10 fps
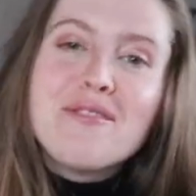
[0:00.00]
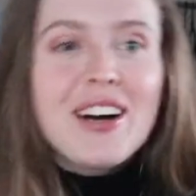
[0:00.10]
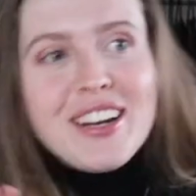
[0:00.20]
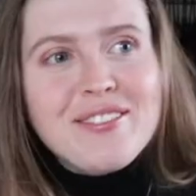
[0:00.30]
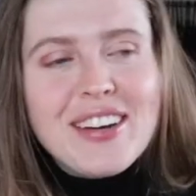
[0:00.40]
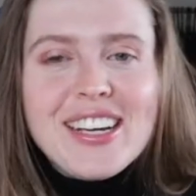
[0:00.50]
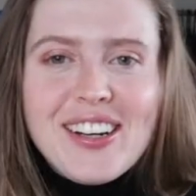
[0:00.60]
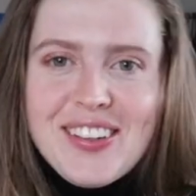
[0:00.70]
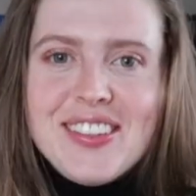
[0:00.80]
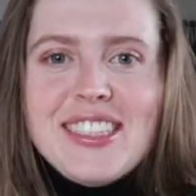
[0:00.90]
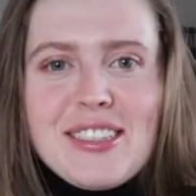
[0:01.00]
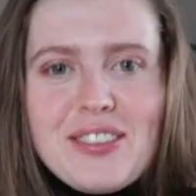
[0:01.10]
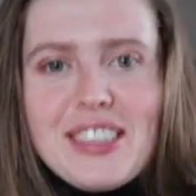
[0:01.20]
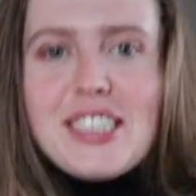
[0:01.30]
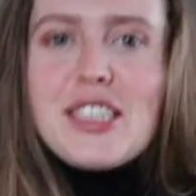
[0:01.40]
one of my goals is
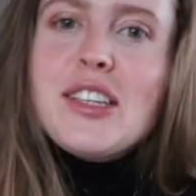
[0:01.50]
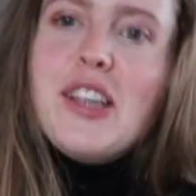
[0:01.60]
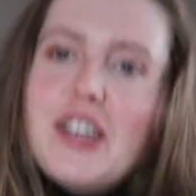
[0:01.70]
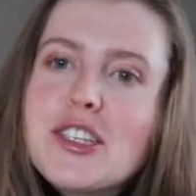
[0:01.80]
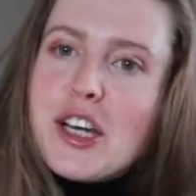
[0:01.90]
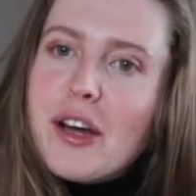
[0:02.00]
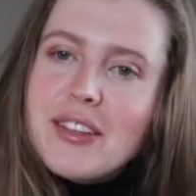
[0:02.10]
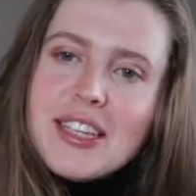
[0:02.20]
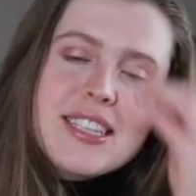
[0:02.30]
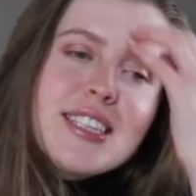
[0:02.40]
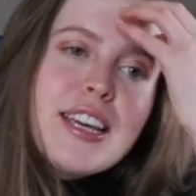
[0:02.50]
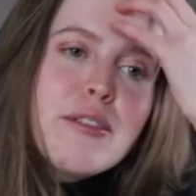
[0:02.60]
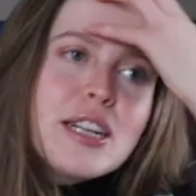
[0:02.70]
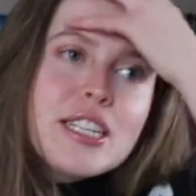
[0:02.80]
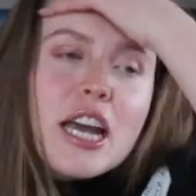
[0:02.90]
really to learn German this year,
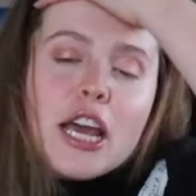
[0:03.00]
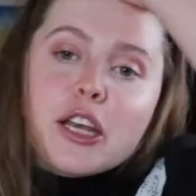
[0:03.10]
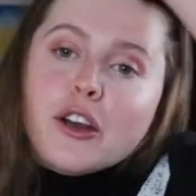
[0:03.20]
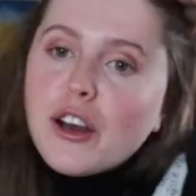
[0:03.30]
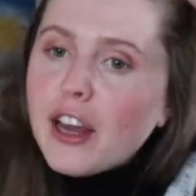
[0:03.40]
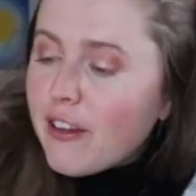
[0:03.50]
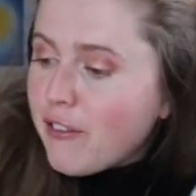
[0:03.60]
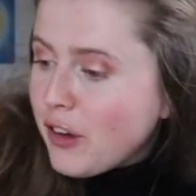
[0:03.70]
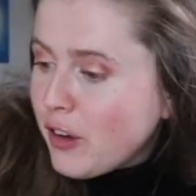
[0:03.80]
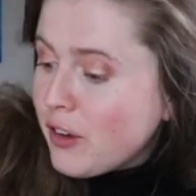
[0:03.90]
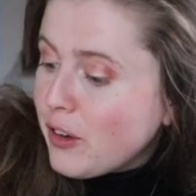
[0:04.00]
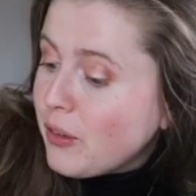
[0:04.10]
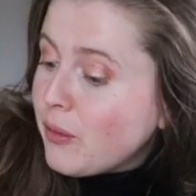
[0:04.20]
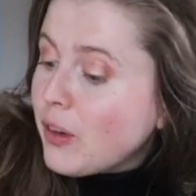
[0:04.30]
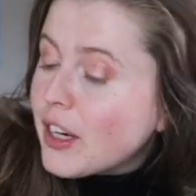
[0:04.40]
which, you know, if
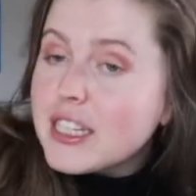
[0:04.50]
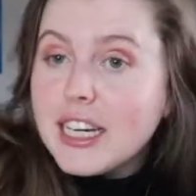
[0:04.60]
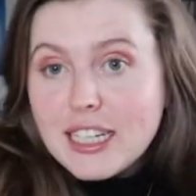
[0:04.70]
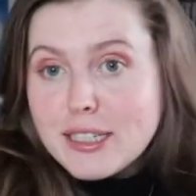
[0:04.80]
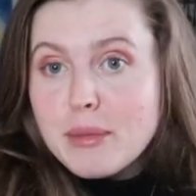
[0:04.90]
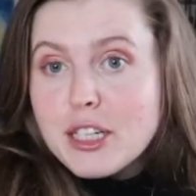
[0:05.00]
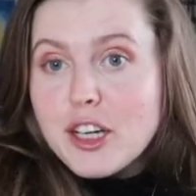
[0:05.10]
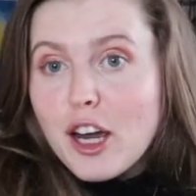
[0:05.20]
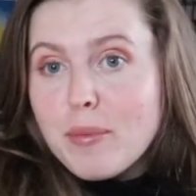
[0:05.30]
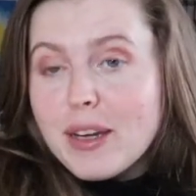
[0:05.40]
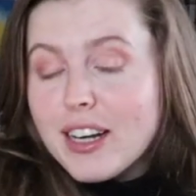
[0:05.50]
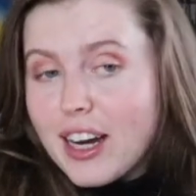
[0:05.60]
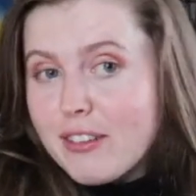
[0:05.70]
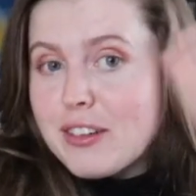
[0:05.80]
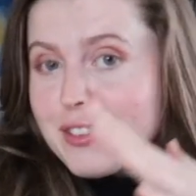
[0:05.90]
you want to teach me German,
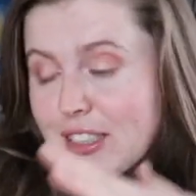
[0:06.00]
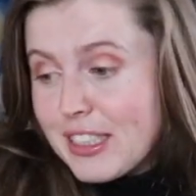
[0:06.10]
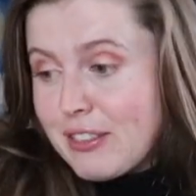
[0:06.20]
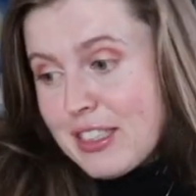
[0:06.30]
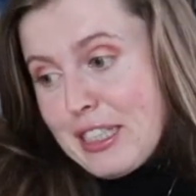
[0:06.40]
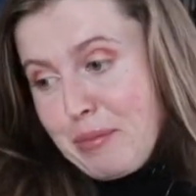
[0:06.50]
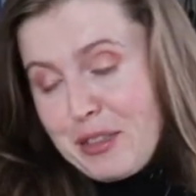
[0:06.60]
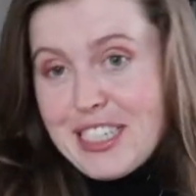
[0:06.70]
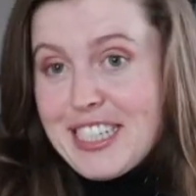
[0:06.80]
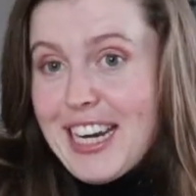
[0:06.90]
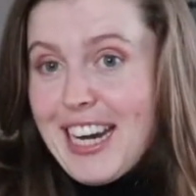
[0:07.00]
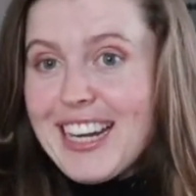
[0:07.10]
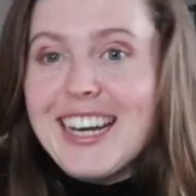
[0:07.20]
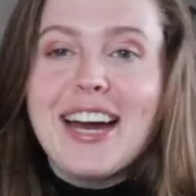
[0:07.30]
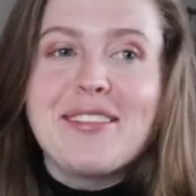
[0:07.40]
I would really appreciate
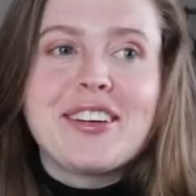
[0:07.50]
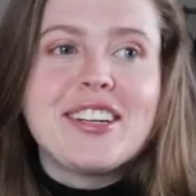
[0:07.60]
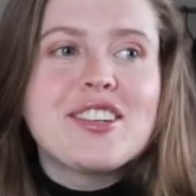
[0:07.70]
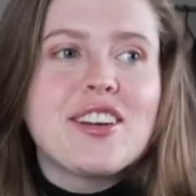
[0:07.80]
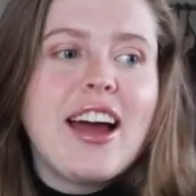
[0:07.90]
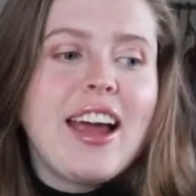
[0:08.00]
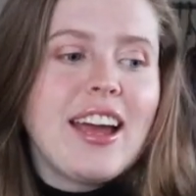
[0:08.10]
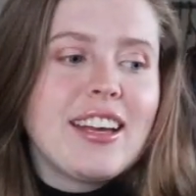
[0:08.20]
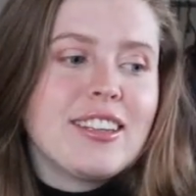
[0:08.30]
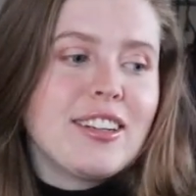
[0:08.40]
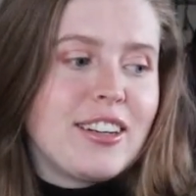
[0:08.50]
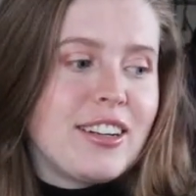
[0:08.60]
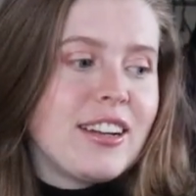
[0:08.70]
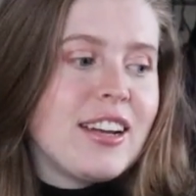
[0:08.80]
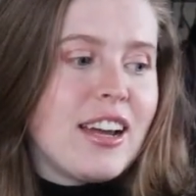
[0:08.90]
it. I'm gonna try and
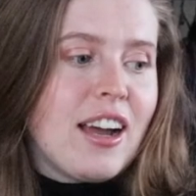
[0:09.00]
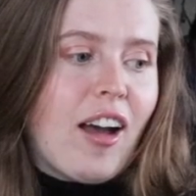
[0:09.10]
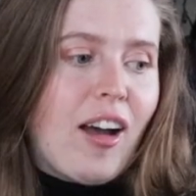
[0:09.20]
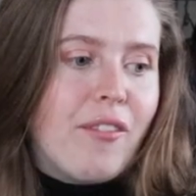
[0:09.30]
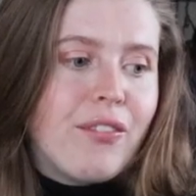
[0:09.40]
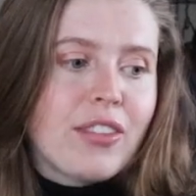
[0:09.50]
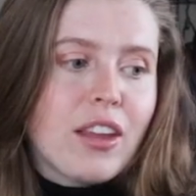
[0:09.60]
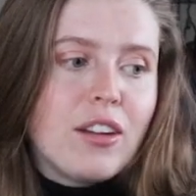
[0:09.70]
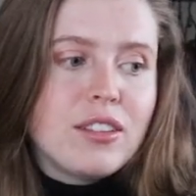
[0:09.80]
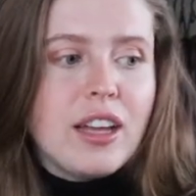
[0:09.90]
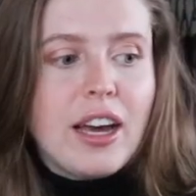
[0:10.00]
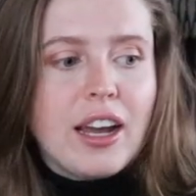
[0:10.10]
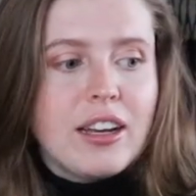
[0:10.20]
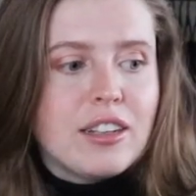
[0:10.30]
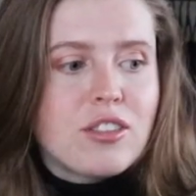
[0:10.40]
learn
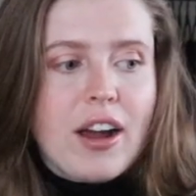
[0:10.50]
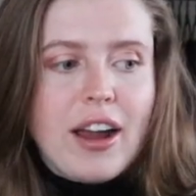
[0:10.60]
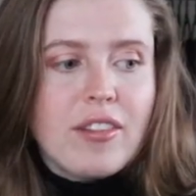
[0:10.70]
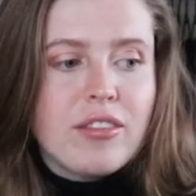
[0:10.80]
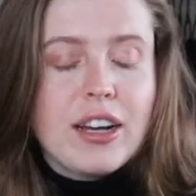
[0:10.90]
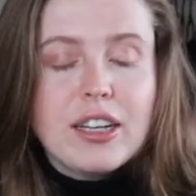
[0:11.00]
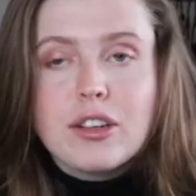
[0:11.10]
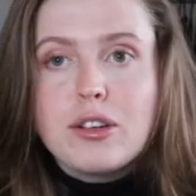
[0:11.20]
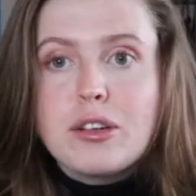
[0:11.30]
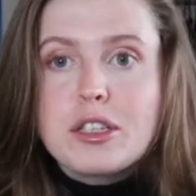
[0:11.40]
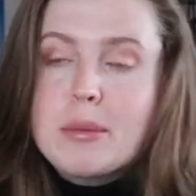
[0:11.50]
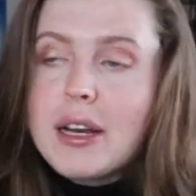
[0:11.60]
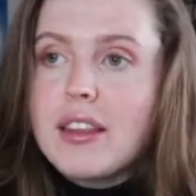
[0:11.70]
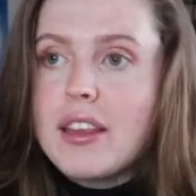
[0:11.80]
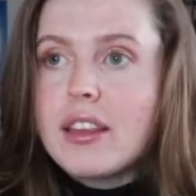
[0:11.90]
online and try and find a course, but
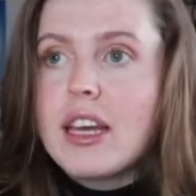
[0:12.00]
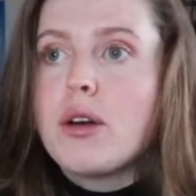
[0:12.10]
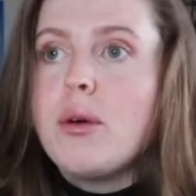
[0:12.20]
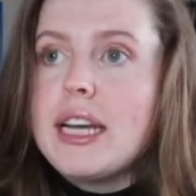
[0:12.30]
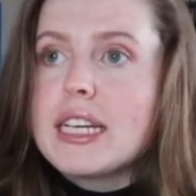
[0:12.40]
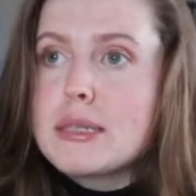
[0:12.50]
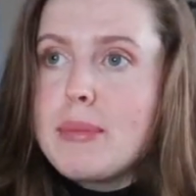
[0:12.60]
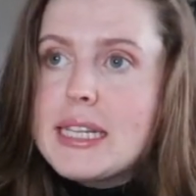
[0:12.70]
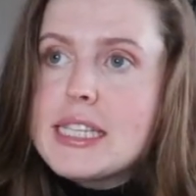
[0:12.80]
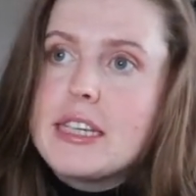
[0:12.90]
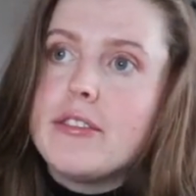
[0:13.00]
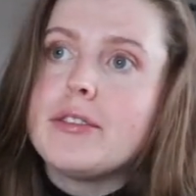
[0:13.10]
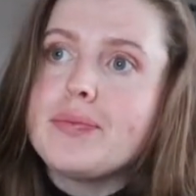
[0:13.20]
I think they're quite expensive.